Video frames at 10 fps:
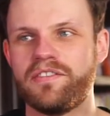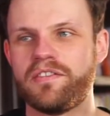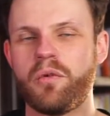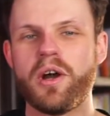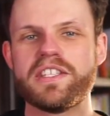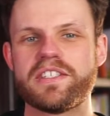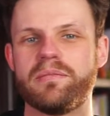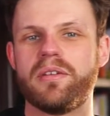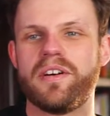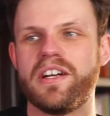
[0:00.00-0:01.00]
White
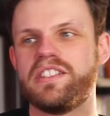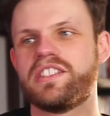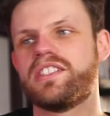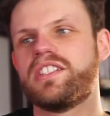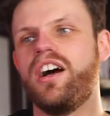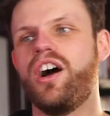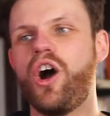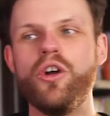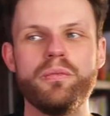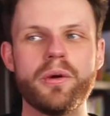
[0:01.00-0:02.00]
simplifies
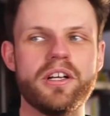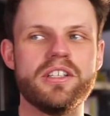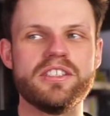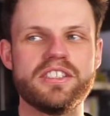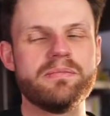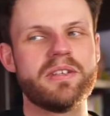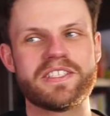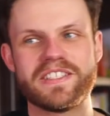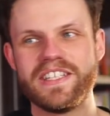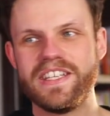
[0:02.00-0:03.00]
hope,
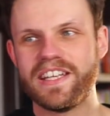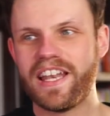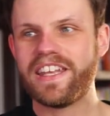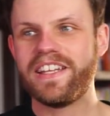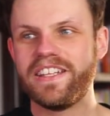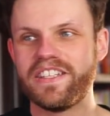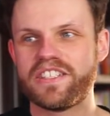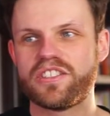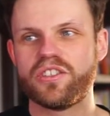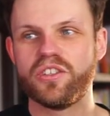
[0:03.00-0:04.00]
simplicity,
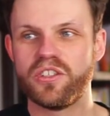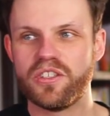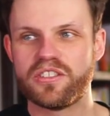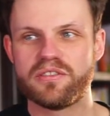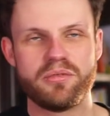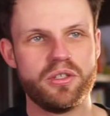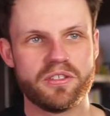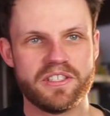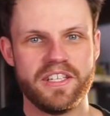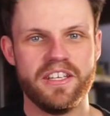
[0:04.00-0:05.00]
cleanliness, goodness,
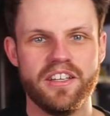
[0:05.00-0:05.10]
purity.